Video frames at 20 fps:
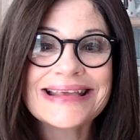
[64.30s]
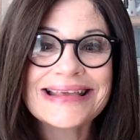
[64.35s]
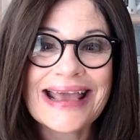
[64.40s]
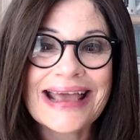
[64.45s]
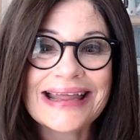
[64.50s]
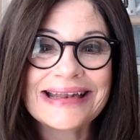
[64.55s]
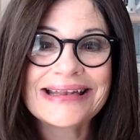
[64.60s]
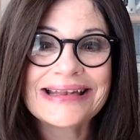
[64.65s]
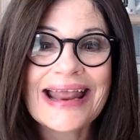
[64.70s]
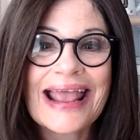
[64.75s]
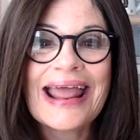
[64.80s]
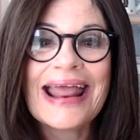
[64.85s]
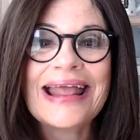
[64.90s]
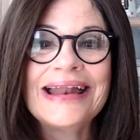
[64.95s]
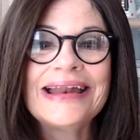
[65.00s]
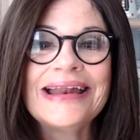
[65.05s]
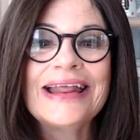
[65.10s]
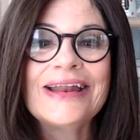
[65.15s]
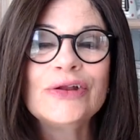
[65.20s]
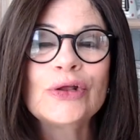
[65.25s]
get an
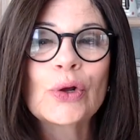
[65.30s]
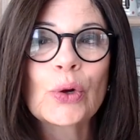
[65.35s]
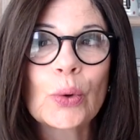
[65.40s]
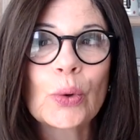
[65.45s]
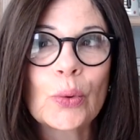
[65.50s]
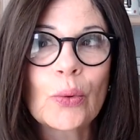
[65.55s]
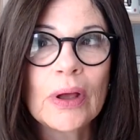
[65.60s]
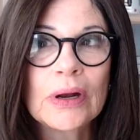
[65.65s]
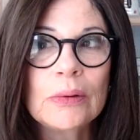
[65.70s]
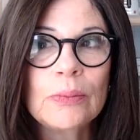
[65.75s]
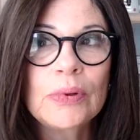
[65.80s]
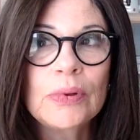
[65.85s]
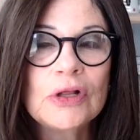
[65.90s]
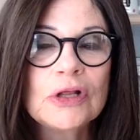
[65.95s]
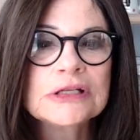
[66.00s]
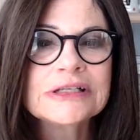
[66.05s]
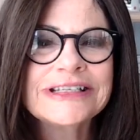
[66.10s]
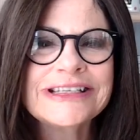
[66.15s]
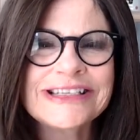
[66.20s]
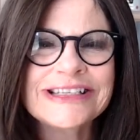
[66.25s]

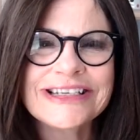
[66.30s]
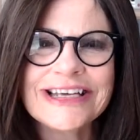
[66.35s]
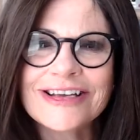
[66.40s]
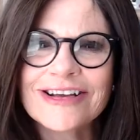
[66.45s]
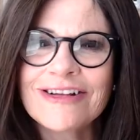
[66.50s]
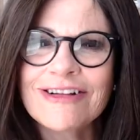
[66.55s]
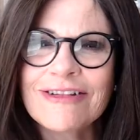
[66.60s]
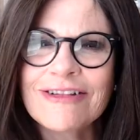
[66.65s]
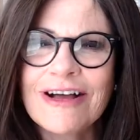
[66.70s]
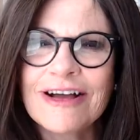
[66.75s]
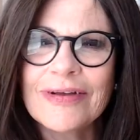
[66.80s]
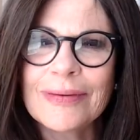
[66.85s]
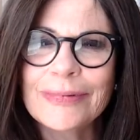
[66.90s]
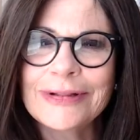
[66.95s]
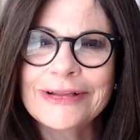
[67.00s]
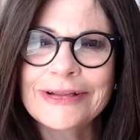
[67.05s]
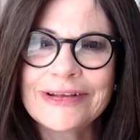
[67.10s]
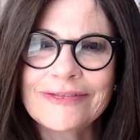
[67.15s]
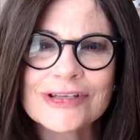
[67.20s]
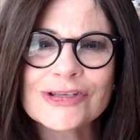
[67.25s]
incredible deal of, I
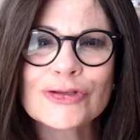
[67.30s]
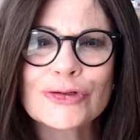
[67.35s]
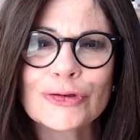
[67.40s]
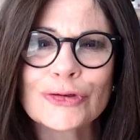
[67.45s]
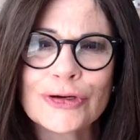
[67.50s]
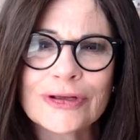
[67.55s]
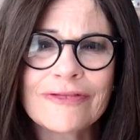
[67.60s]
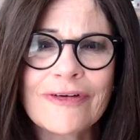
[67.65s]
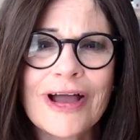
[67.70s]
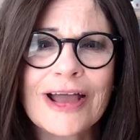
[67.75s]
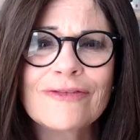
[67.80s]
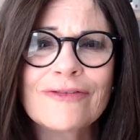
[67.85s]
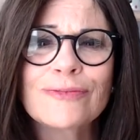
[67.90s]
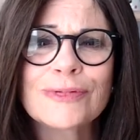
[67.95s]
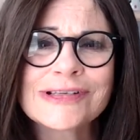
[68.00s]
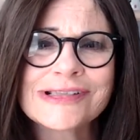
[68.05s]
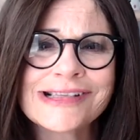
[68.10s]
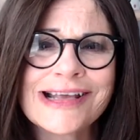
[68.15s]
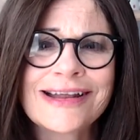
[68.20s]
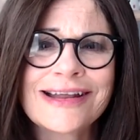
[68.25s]
believe it's 35%
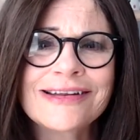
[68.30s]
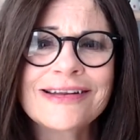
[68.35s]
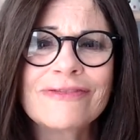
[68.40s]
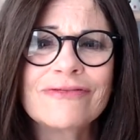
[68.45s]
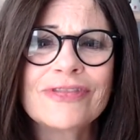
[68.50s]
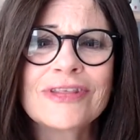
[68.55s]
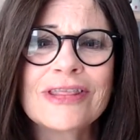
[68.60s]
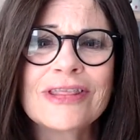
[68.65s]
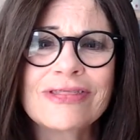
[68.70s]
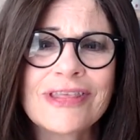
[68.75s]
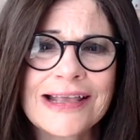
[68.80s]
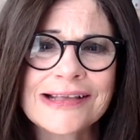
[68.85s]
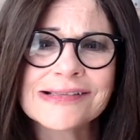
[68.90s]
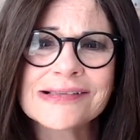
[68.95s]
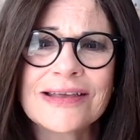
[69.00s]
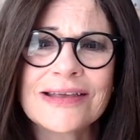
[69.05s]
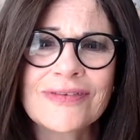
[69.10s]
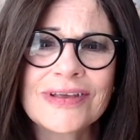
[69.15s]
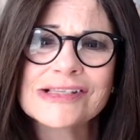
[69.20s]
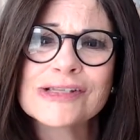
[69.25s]
if the
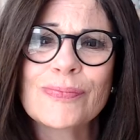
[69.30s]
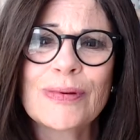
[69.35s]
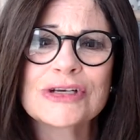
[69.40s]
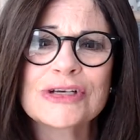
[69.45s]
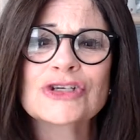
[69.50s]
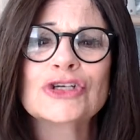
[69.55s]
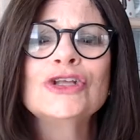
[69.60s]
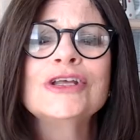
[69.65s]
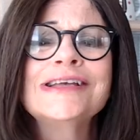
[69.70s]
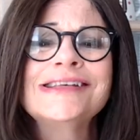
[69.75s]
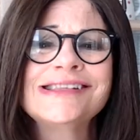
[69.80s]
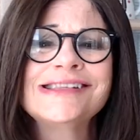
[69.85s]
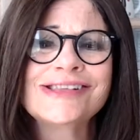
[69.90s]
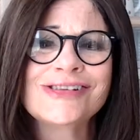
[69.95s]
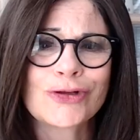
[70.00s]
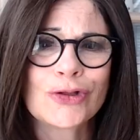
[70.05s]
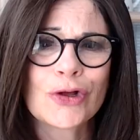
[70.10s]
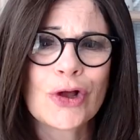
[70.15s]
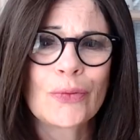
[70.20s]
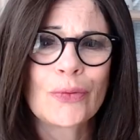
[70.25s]
Thanksgiving special is
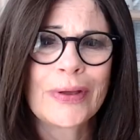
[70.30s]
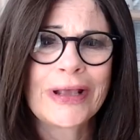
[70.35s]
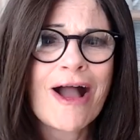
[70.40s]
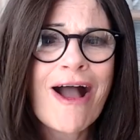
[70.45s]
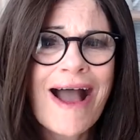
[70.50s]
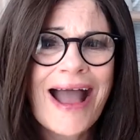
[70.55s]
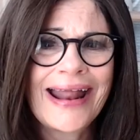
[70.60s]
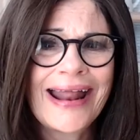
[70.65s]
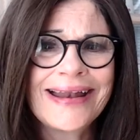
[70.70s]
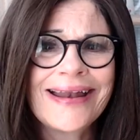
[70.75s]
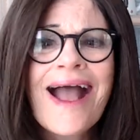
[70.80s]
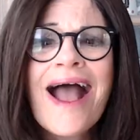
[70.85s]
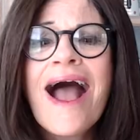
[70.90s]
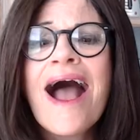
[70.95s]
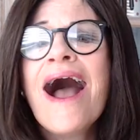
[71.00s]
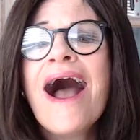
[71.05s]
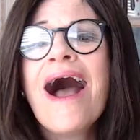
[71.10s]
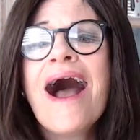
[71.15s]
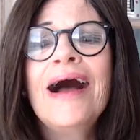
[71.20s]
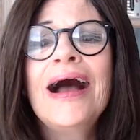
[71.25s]
still going on.
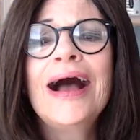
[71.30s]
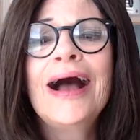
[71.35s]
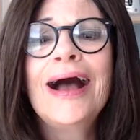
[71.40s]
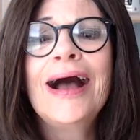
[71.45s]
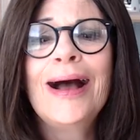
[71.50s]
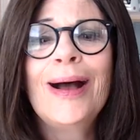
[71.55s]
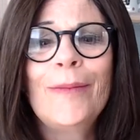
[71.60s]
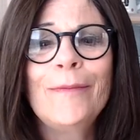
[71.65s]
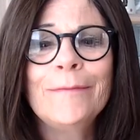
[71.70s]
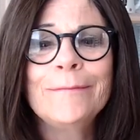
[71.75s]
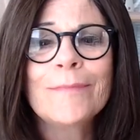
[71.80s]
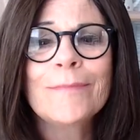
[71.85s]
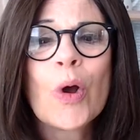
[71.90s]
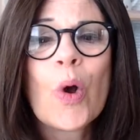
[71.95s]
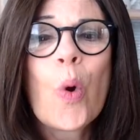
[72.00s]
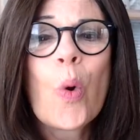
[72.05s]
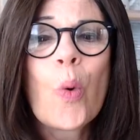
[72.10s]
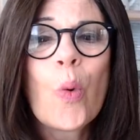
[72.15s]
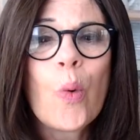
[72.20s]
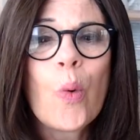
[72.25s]
Um,
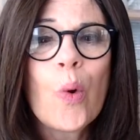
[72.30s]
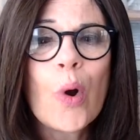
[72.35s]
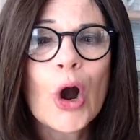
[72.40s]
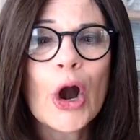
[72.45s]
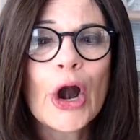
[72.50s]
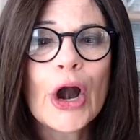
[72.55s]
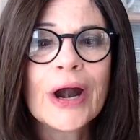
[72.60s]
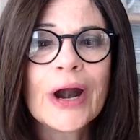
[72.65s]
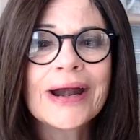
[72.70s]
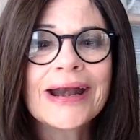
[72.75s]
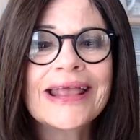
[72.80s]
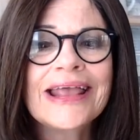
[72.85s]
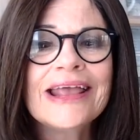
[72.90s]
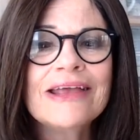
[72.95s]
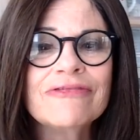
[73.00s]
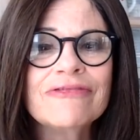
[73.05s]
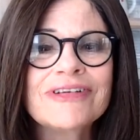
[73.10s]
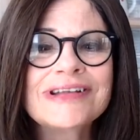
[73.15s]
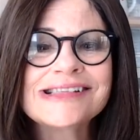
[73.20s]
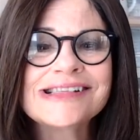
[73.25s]
or
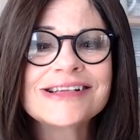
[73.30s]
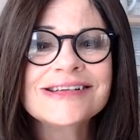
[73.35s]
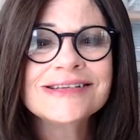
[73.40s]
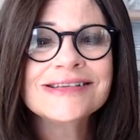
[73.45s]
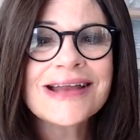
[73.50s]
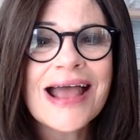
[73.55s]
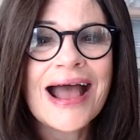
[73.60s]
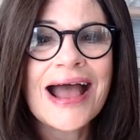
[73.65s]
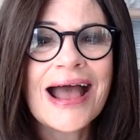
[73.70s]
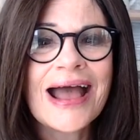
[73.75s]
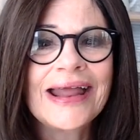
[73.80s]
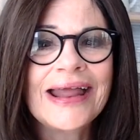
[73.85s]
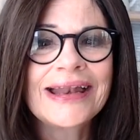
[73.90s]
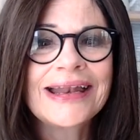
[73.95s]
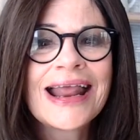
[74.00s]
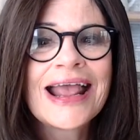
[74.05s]
if it's not,